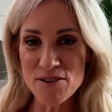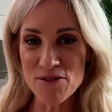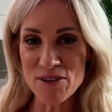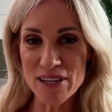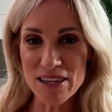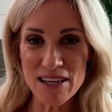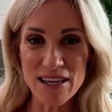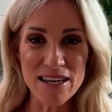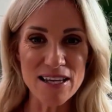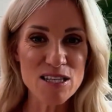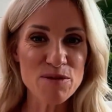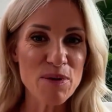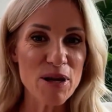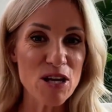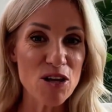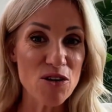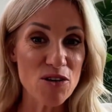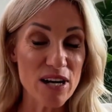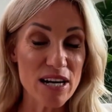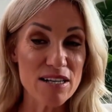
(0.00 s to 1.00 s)
different things, but
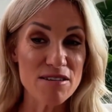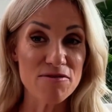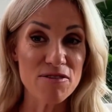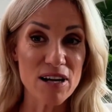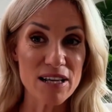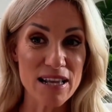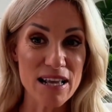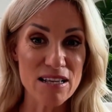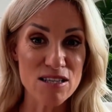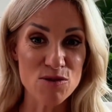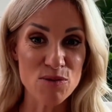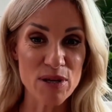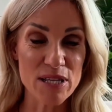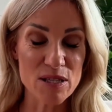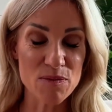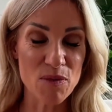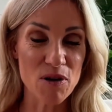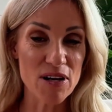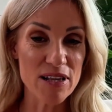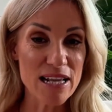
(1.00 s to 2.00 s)
you need to find that sweet
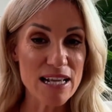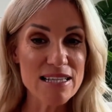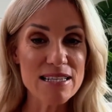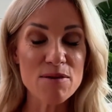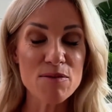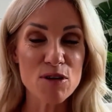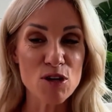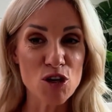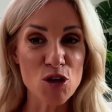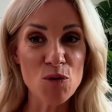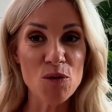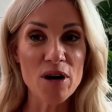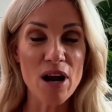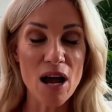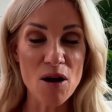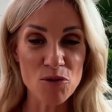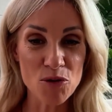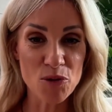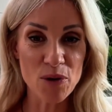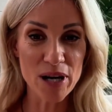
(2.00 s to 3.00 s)
spot. And that's something you and
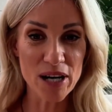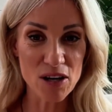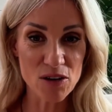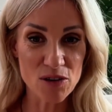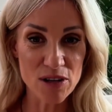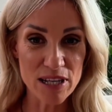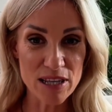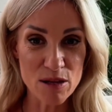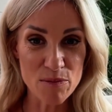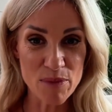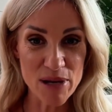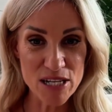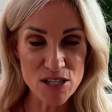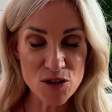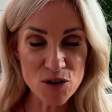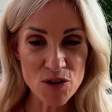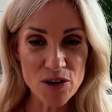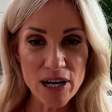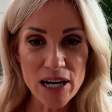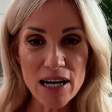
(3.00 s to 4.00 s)
I were working on in the
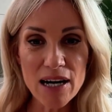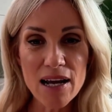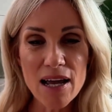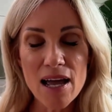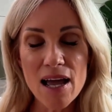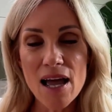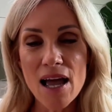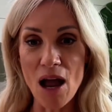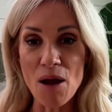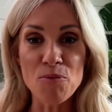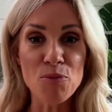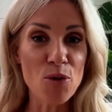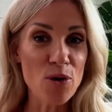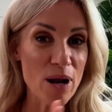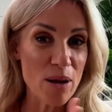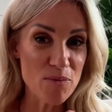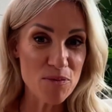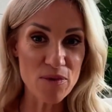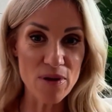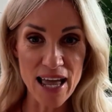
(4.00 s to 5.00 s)
mentoring. I brought
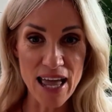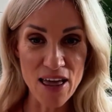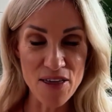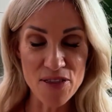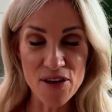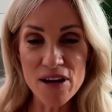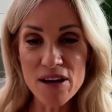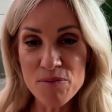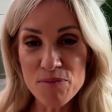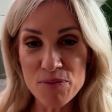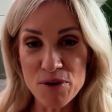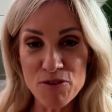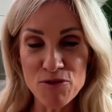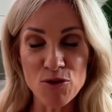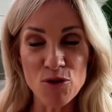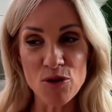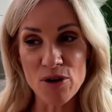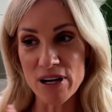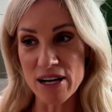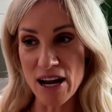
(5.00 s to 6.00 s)
up Heather
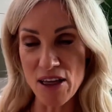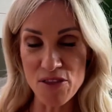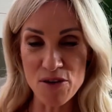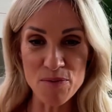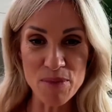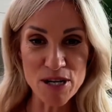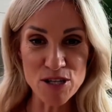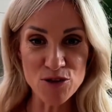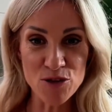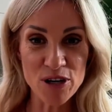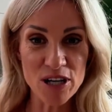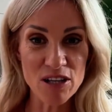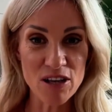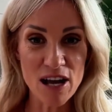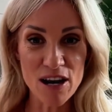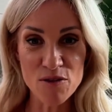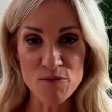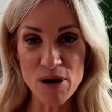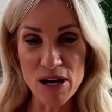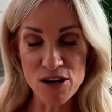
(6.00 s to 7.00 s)
before, another mentoring
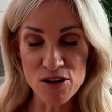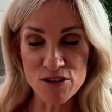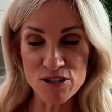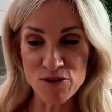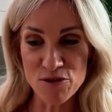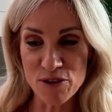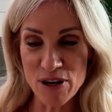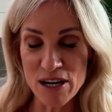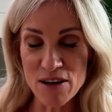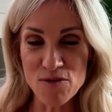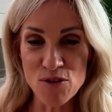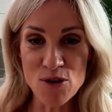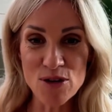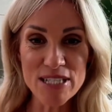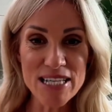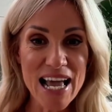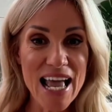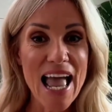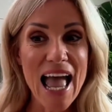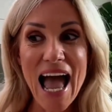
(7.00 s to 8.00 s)
client of mine who's a friend of
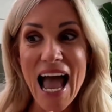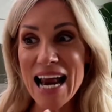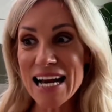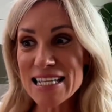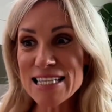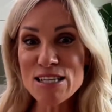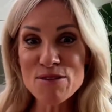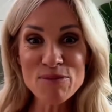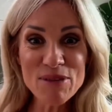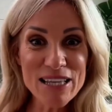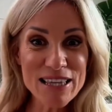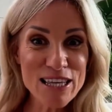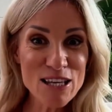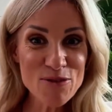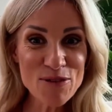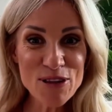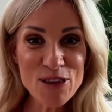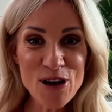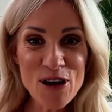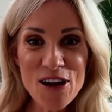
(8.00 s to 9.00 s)
yours, had a similar thing
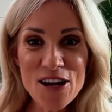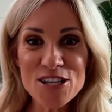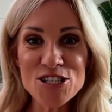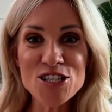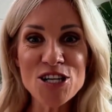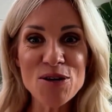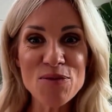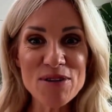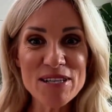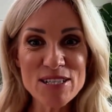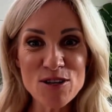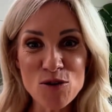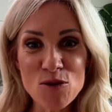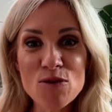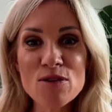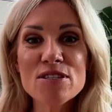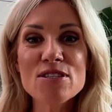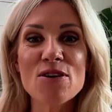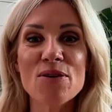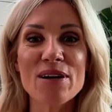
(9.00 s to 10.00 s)
with her. She was
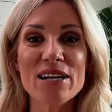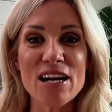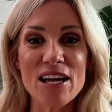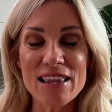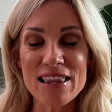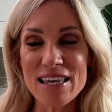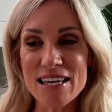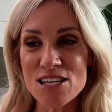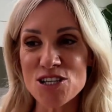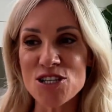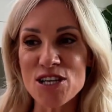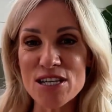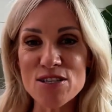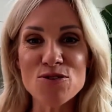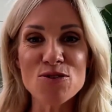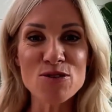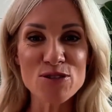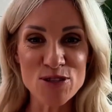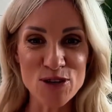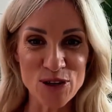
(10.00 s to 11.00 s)
also, and I think she's
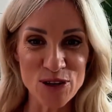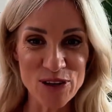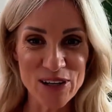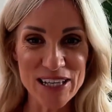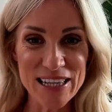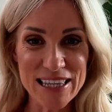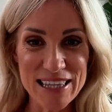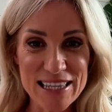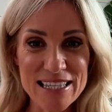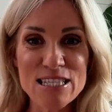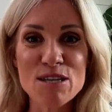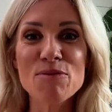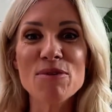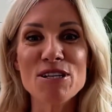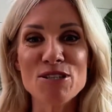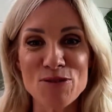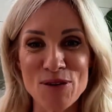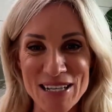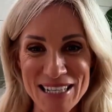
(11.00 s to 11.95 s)
also similar to